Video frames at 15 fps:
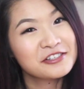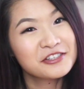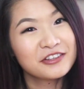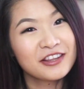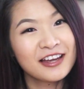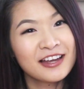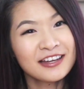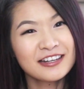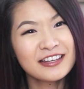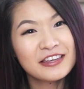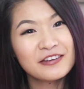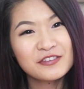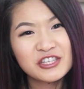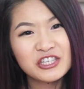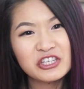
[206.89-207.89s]
So that kind of
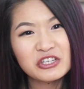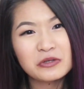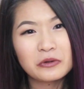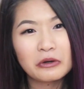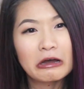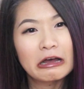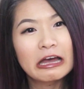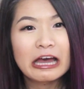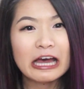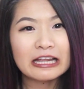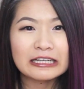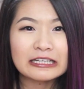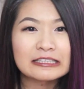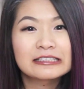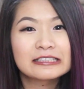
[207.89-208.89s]
gives you
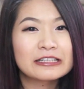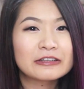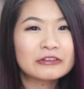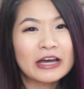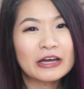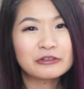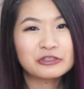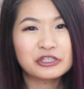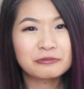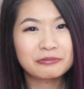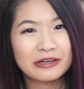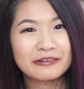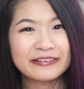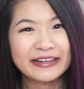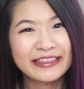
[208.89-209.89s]
an idea of how cheap
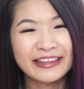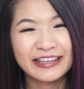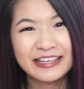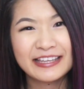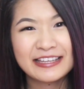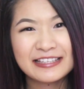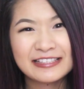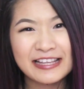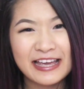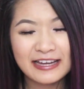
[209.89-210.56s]
everything is.